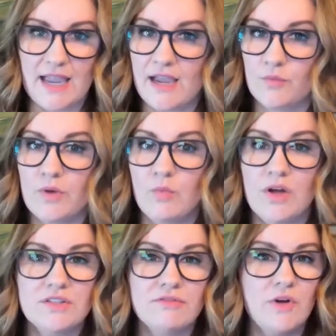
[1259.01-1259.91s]
And we
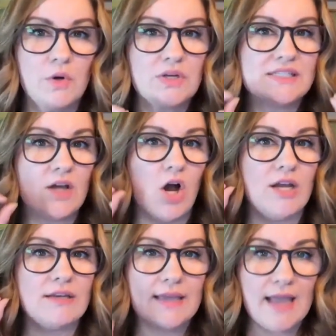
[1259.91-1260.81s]
want to focus
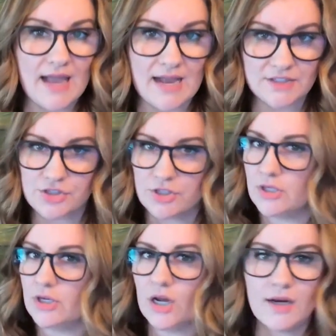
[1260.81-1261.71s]
on cash,
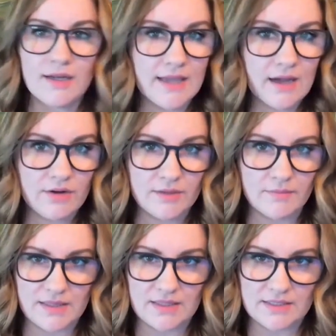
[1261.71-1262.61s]
not accounting
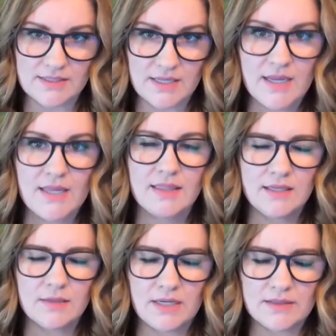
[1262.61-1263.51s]
methods.
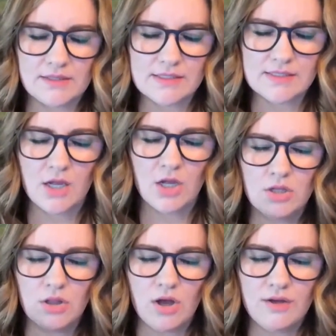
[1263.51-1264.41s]
Think about this.
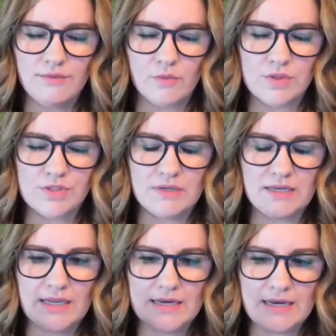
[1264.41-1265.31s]
Law enforcement
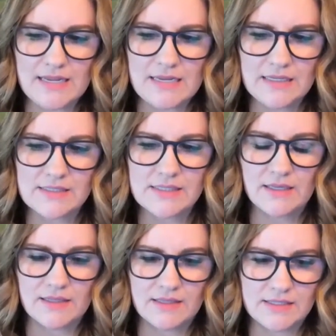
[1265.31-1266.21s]
needs
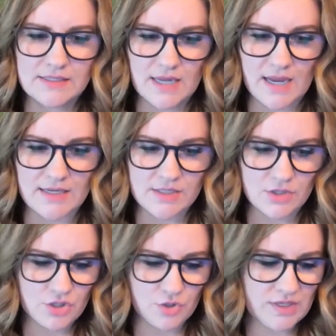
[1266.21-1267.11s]
this case
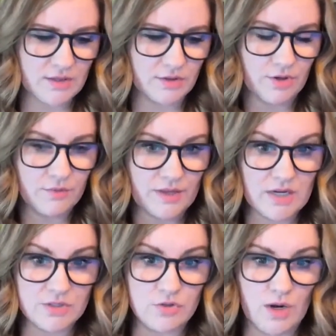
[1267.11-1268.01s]
to either, they've
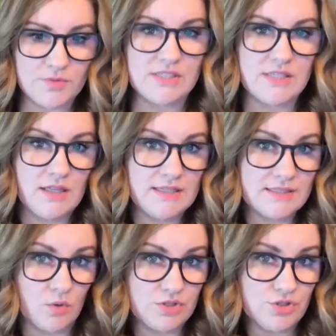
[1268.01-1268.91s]
got two options.
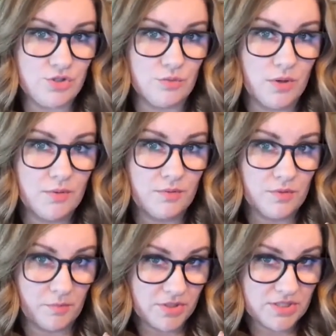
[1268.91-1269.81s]

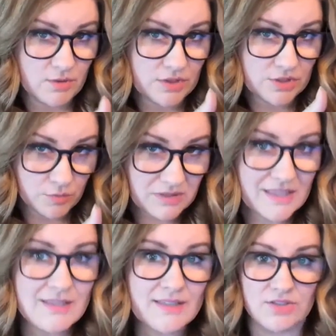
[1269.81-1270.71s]
The person's going to
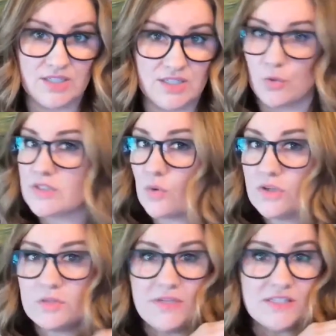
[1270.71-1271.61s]
plead guilty. So it's going
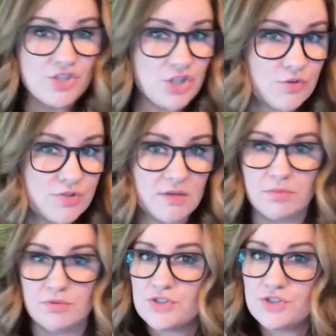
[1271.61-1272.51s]
to be so
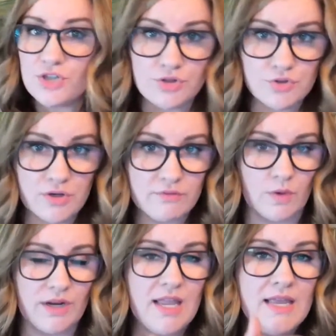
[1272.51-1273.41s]
simple, so
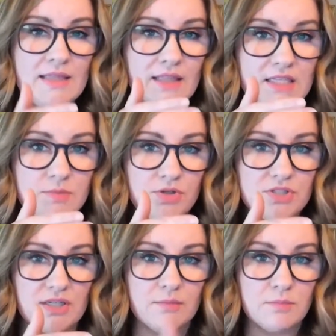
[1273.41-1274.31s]
straightforward that this
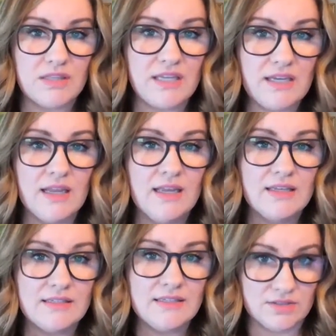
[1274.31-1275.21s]
person can plead
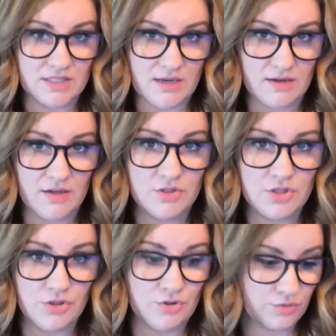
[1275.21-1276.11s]
guilty
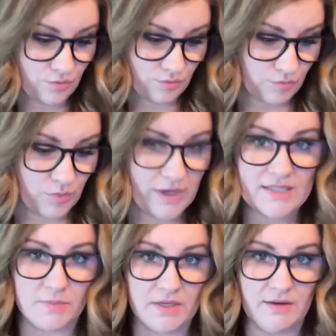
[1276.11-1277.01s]
to what
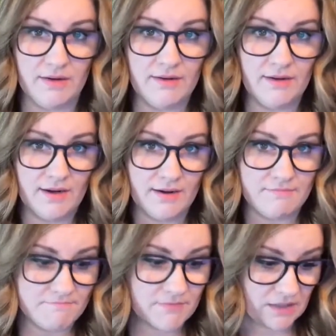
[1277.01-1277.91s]
has been
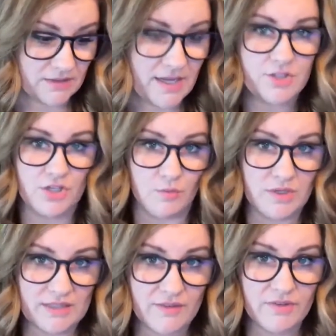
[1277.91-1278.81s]
alleged and
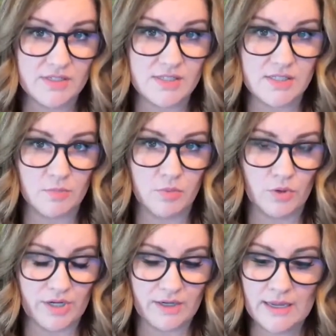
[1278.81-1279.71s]
what the evidence is supporting.